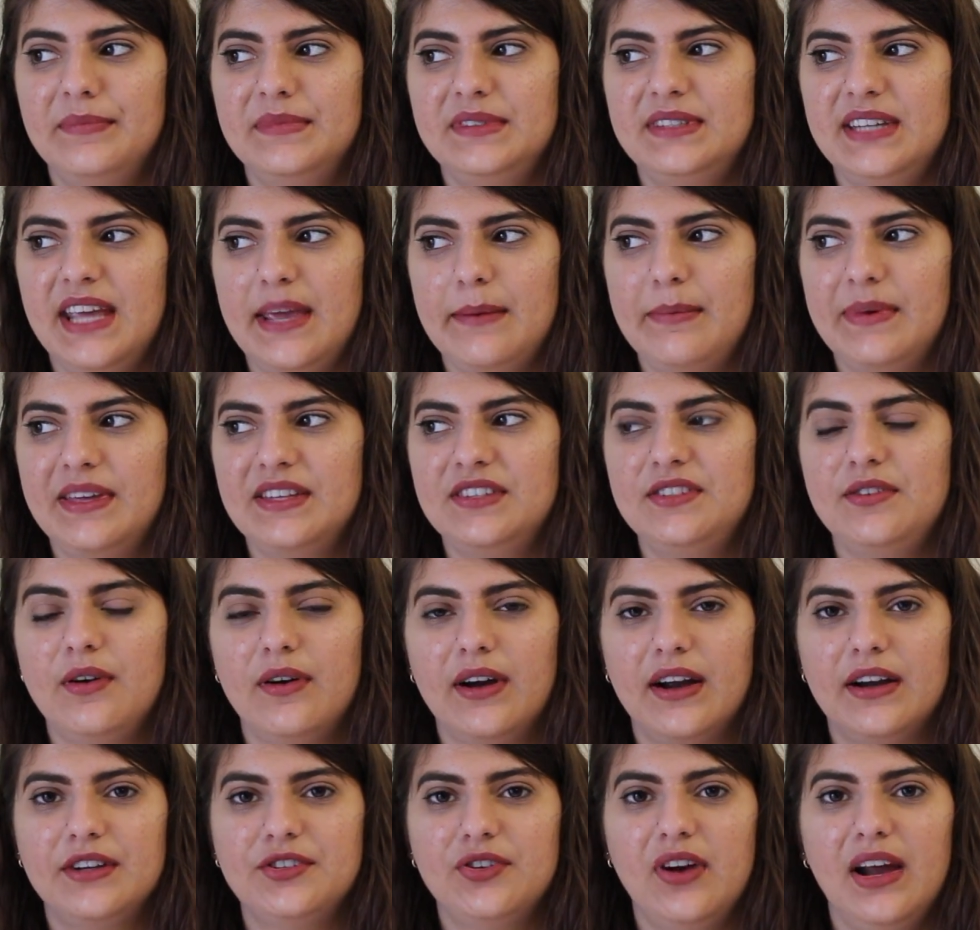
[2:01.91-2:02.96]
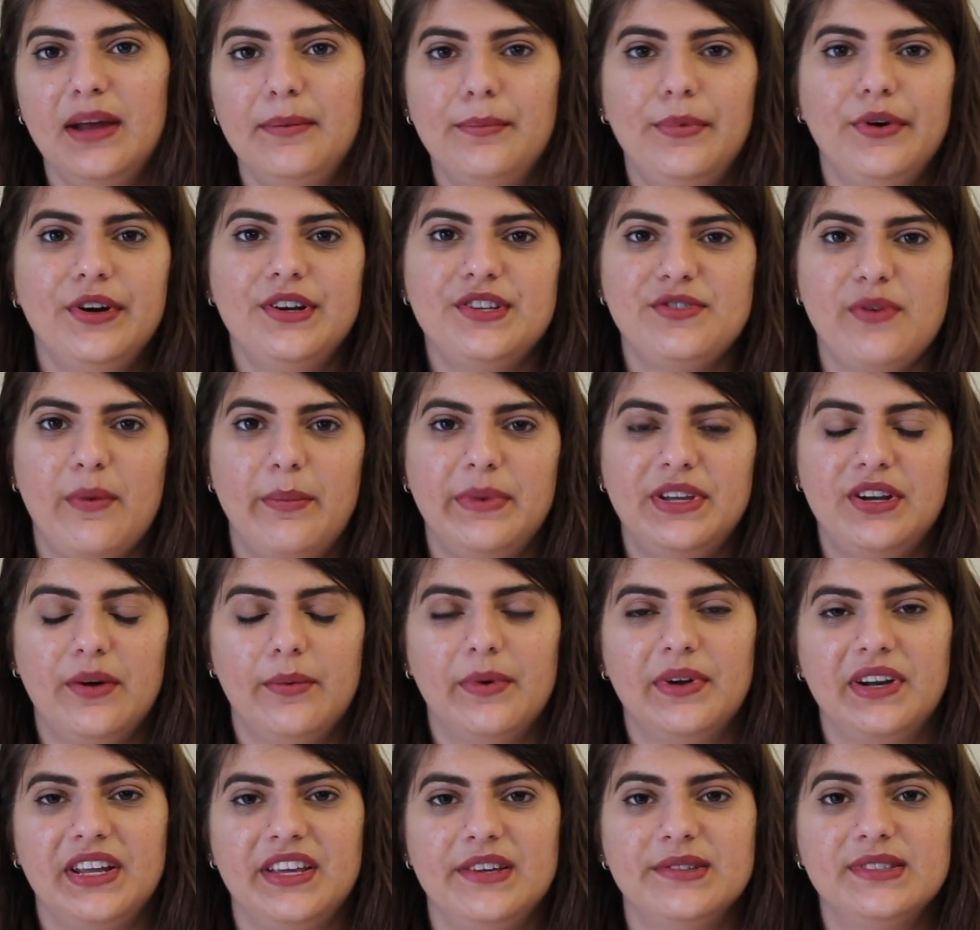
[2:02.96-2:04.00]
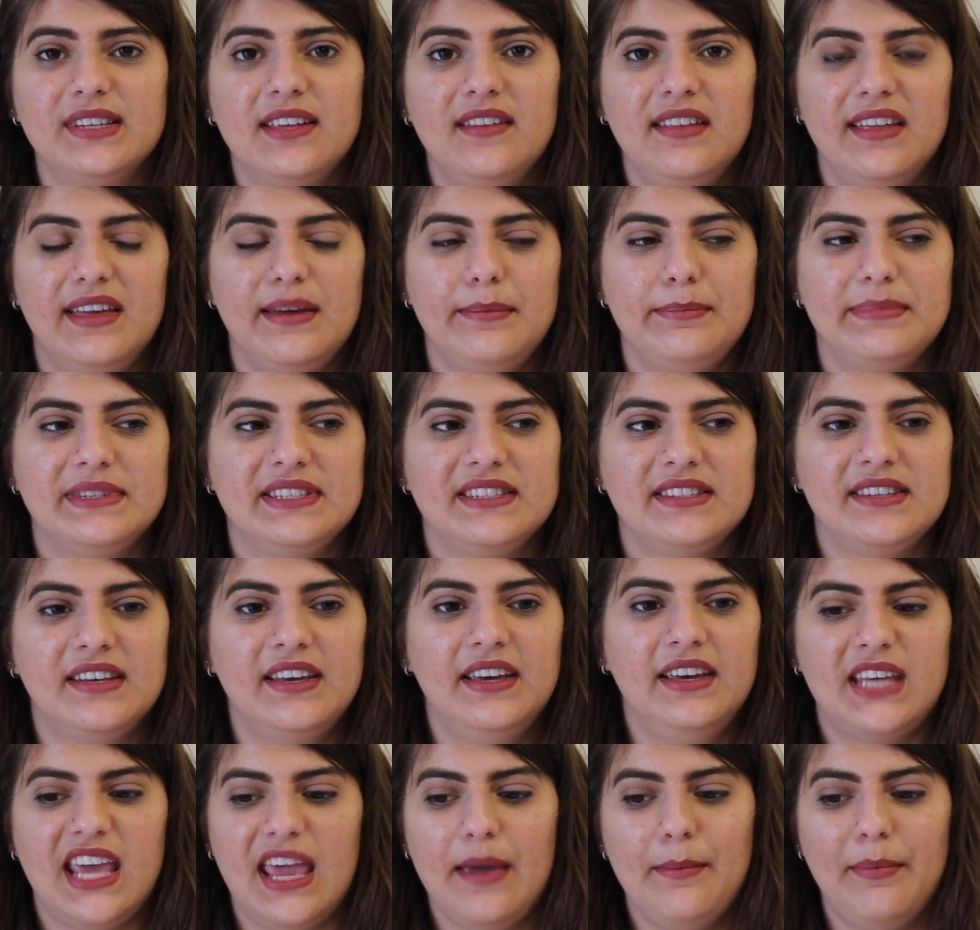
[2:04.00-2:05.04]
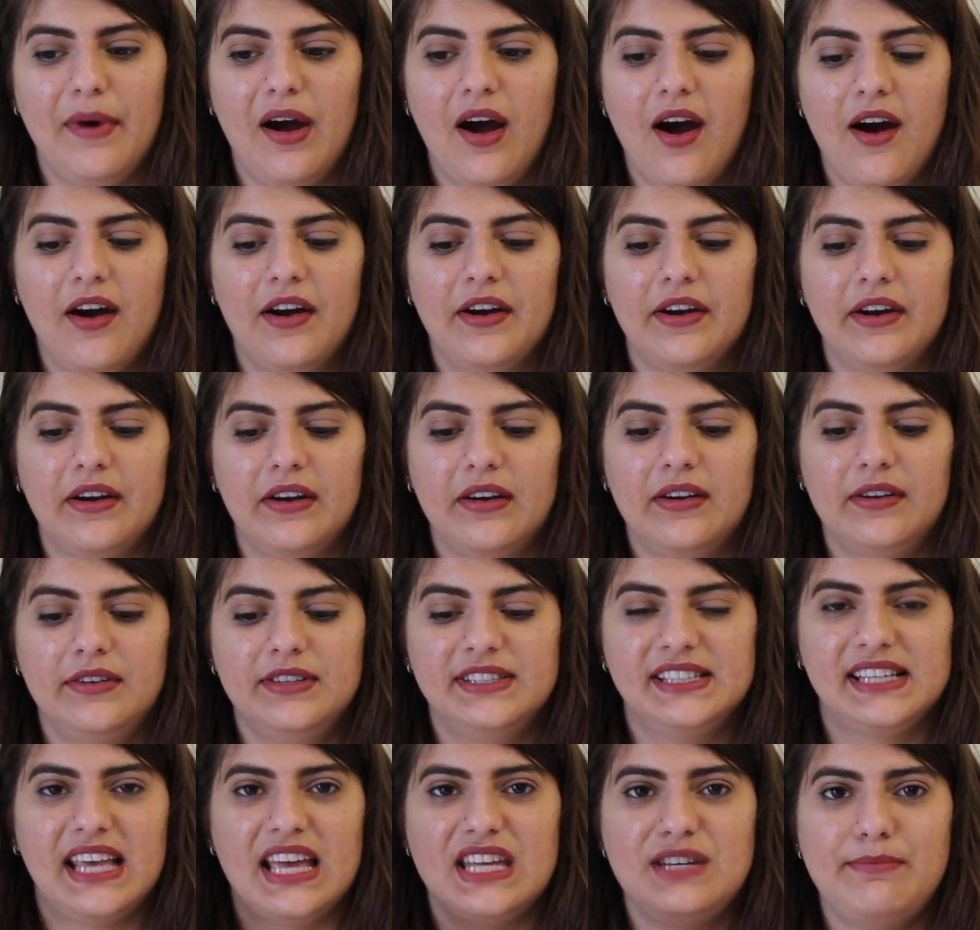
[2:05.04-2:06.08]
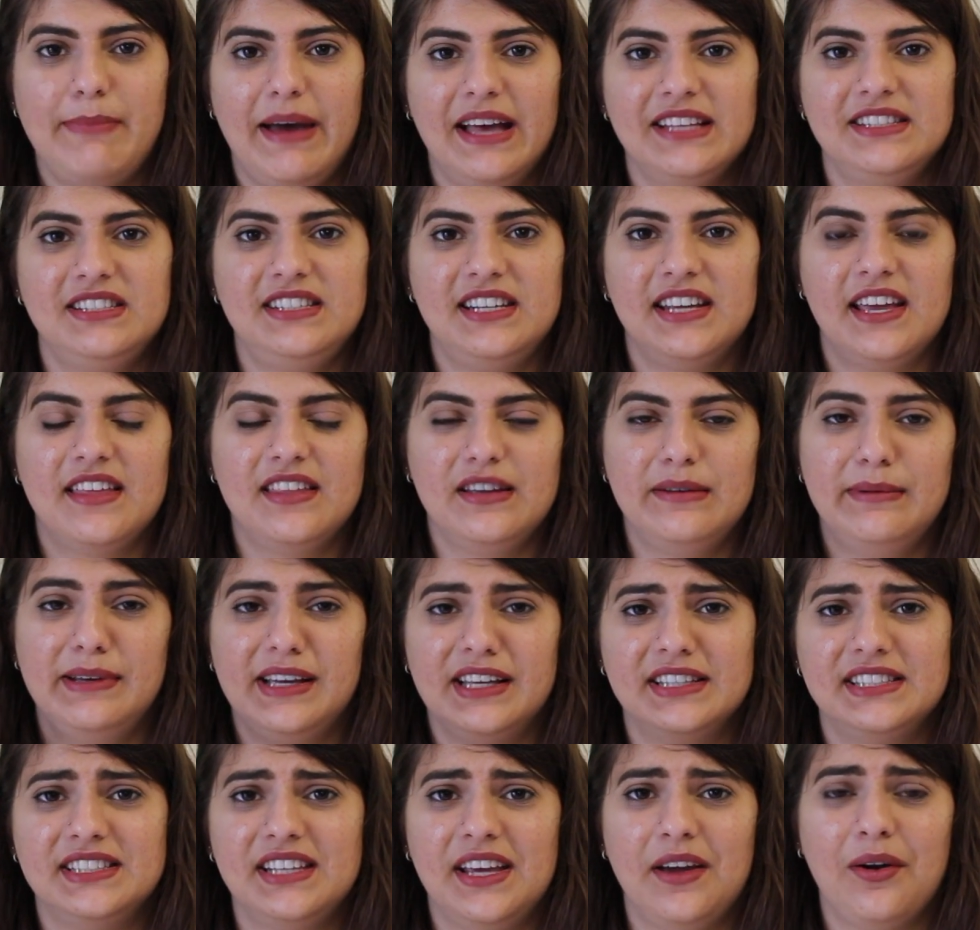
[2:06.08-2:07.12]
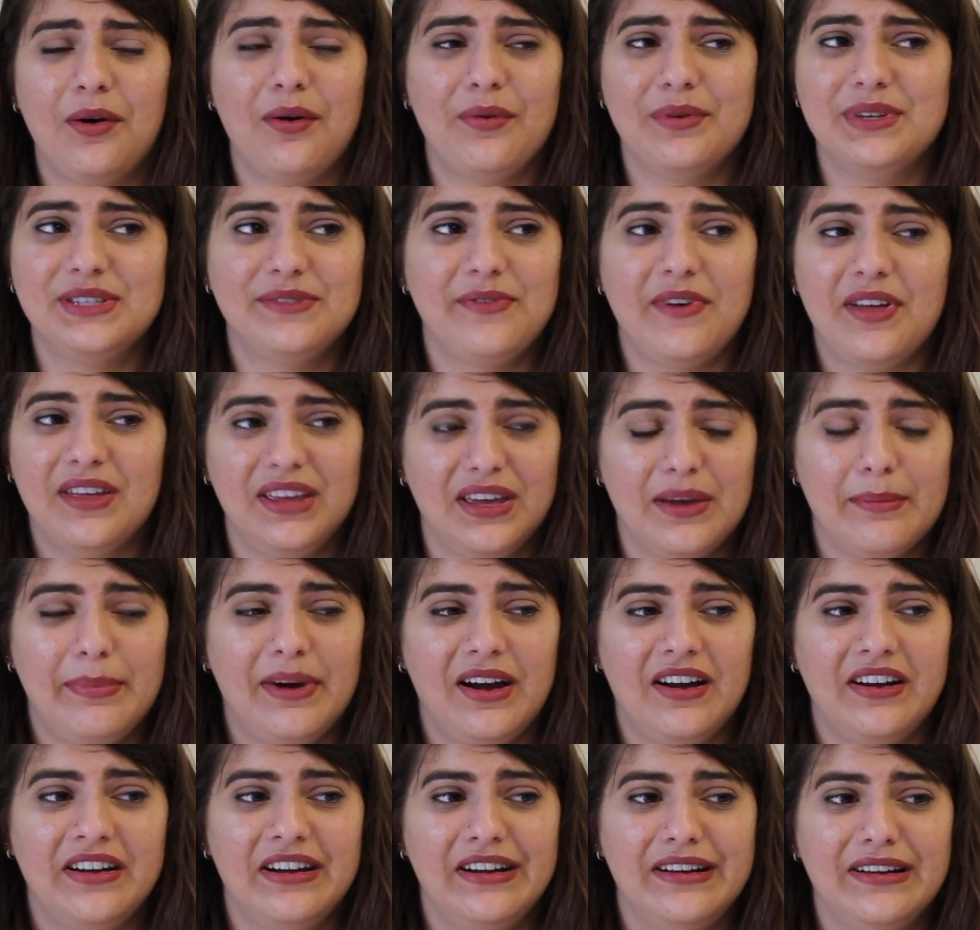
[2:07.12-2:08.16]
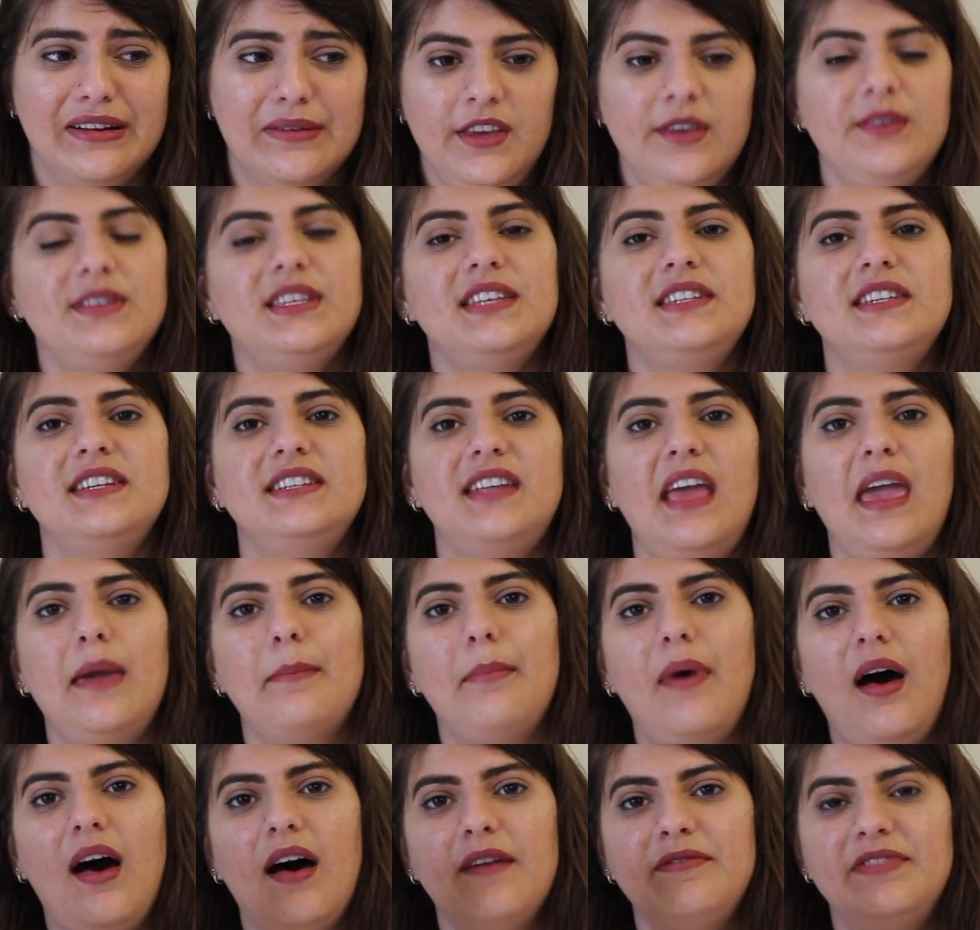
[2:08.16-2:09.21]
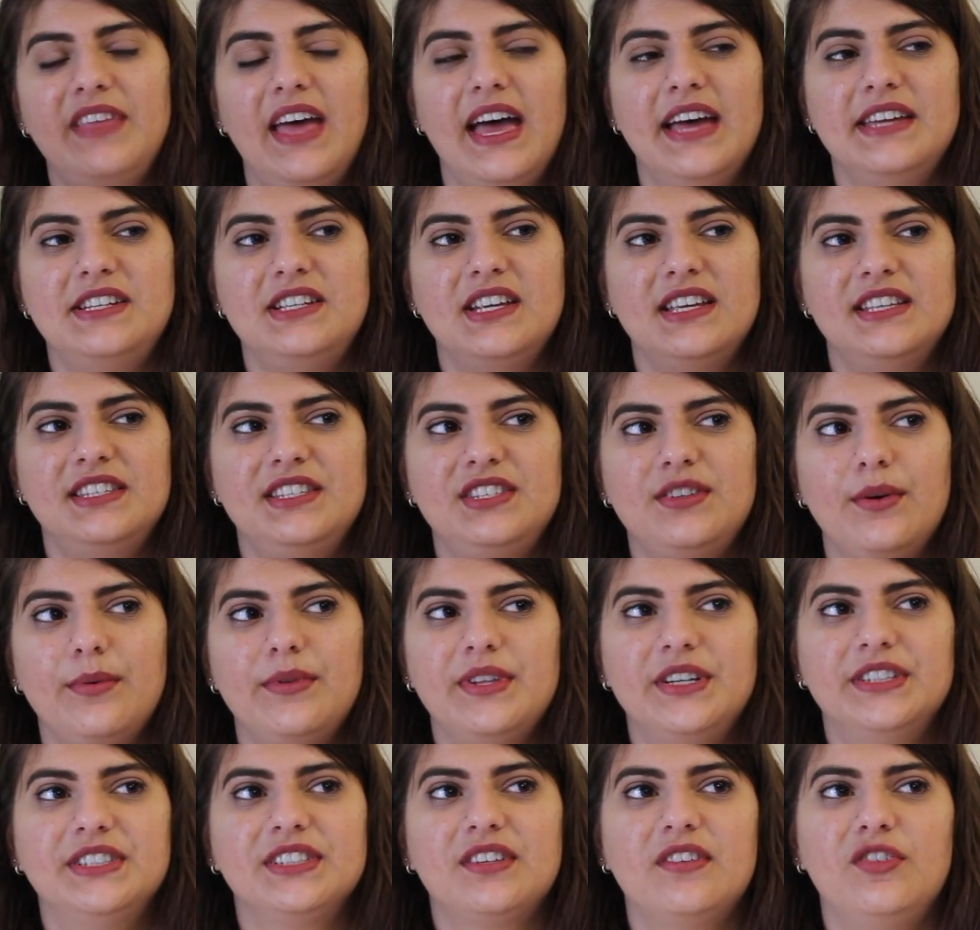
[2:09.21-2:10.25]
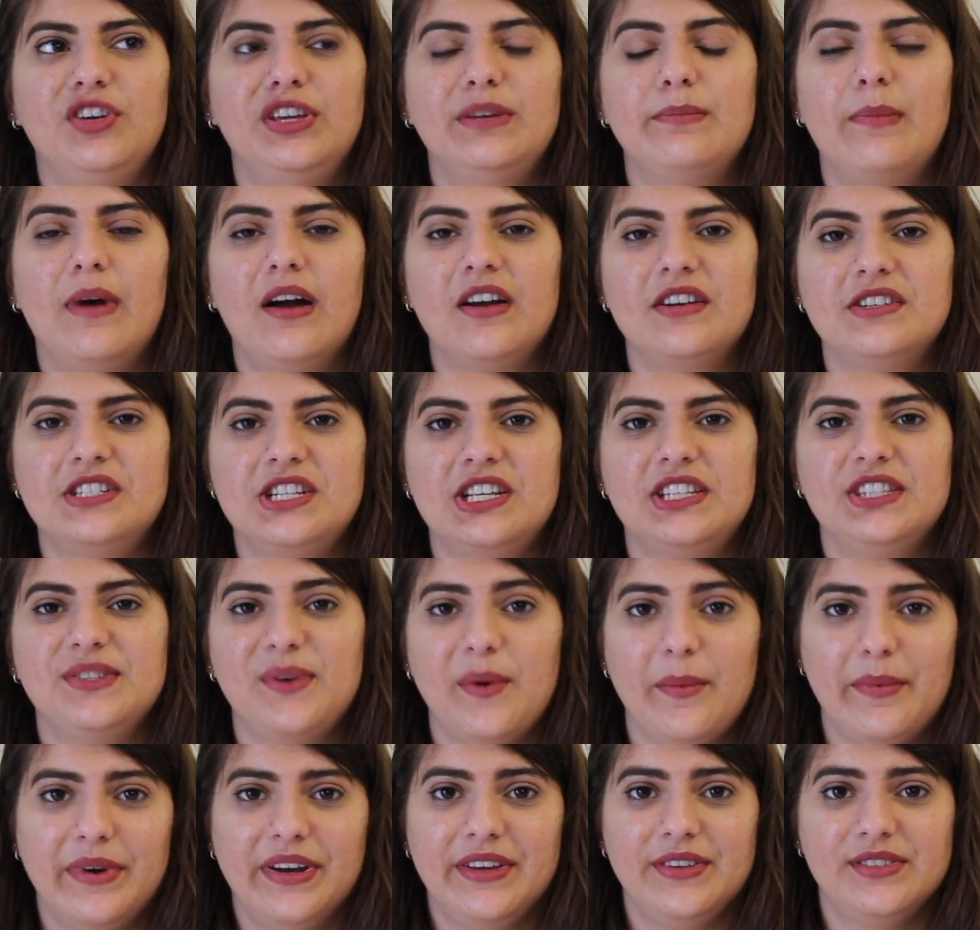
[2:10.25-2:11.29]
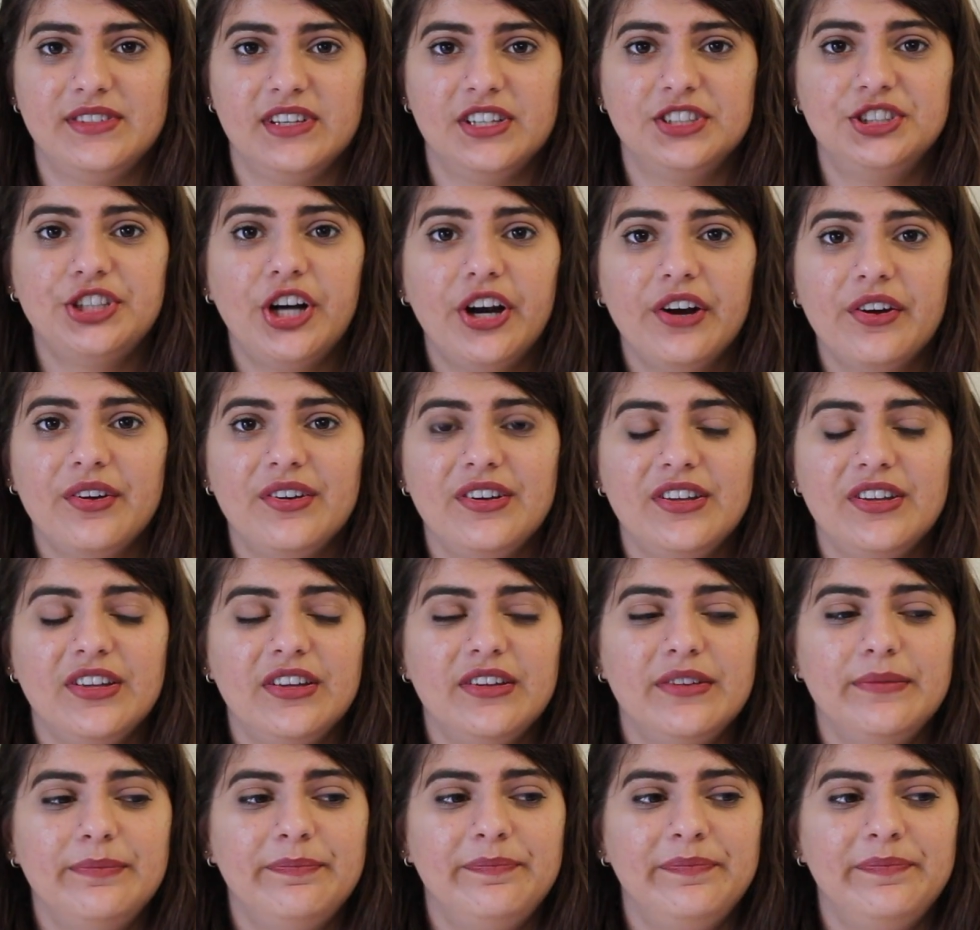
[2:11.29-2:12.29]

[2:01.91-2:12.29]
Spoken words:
tape it to our drawing boards when we don't want to use clips, tape our sketch pads together because they are always falling apart, use it to tape off the edges so there's clean margins when we're using charcoal.